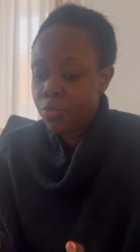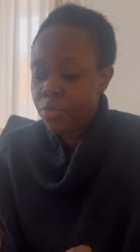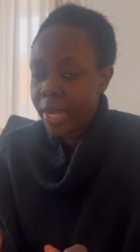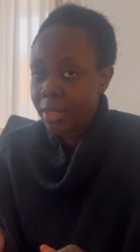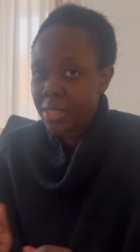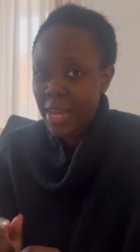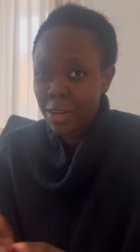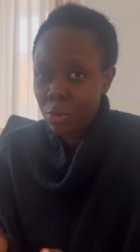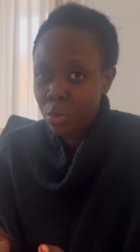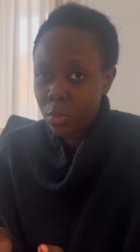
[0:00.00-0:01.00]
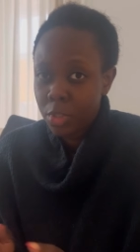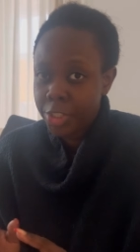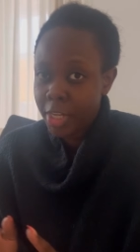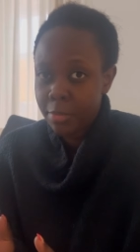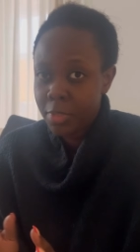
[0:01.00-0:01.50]
rectangle
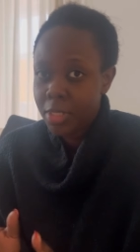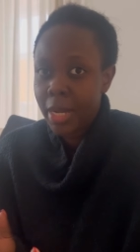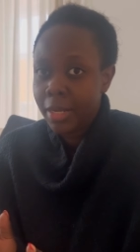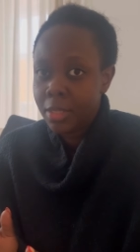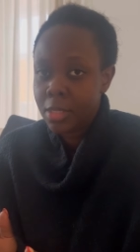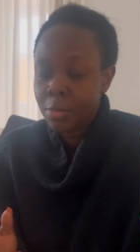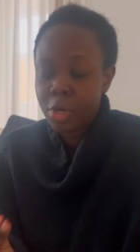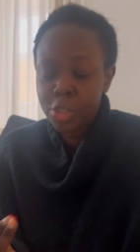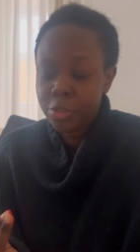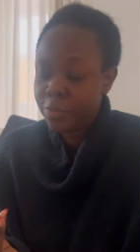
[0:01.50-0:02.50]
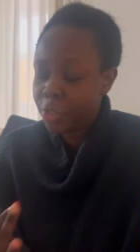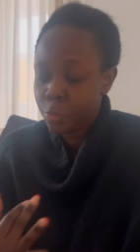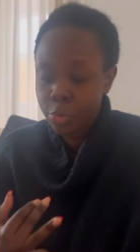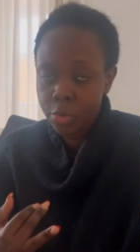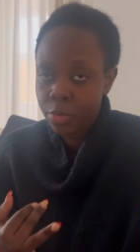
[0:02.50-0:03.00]
shaped dining table. I should have
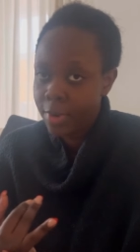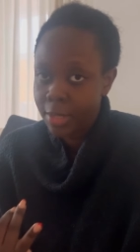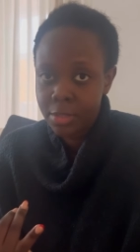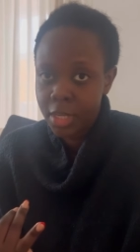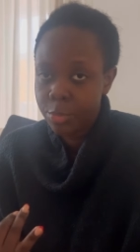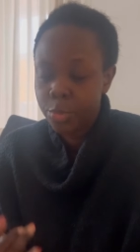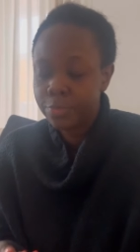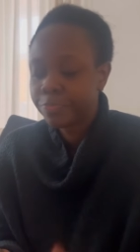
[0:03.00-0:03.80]
just bought a round table.